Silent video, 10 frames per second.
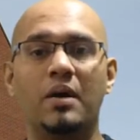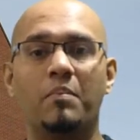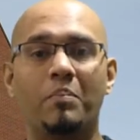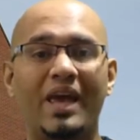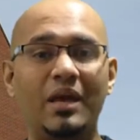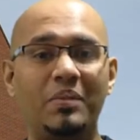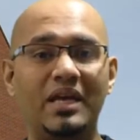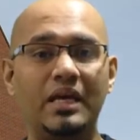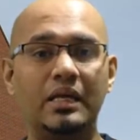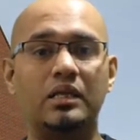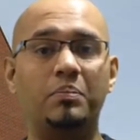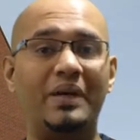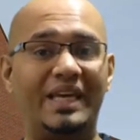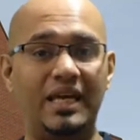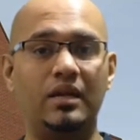may be the
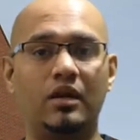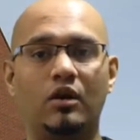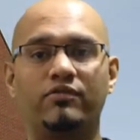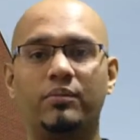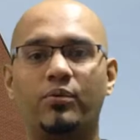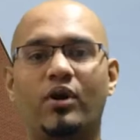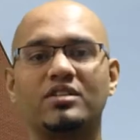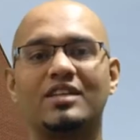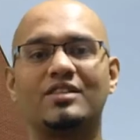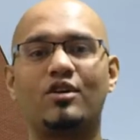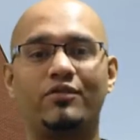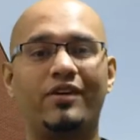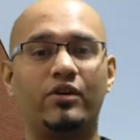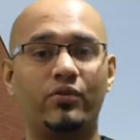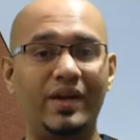beginning of a process of
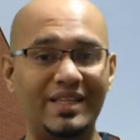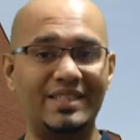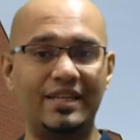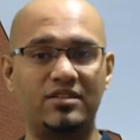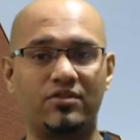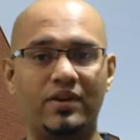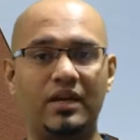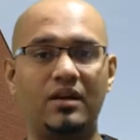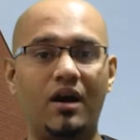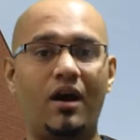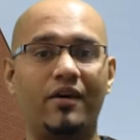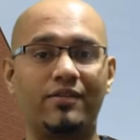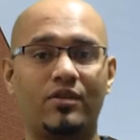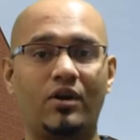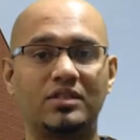our recentering our
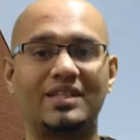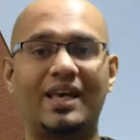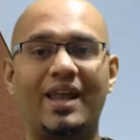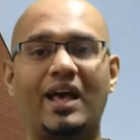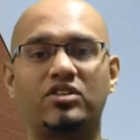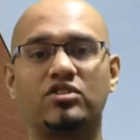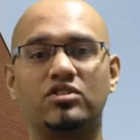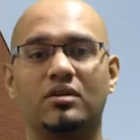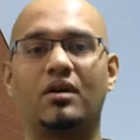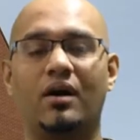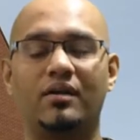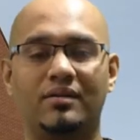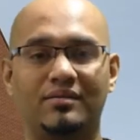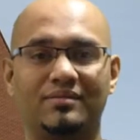thoughts and actions on God.